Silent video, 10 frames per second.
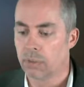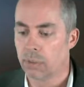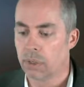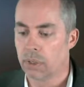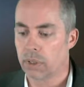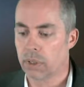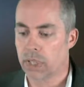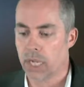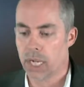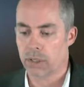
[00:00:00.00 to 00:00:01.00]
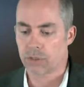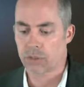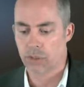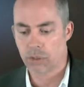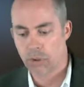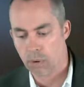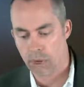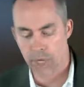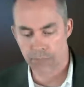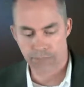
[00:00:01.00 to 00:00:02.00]
We're going to look at a certain
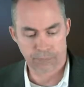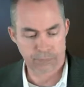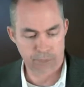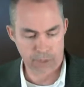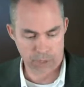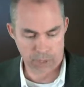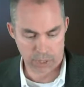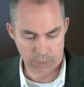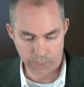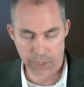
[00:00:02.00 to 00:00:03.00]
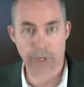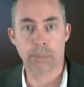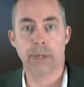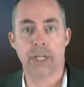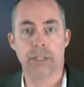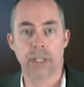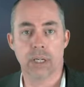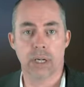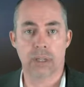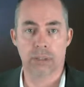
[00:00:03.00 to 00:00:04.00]
coin, and I'll put it up on the
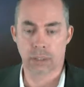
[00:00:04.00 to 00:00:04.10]
uh,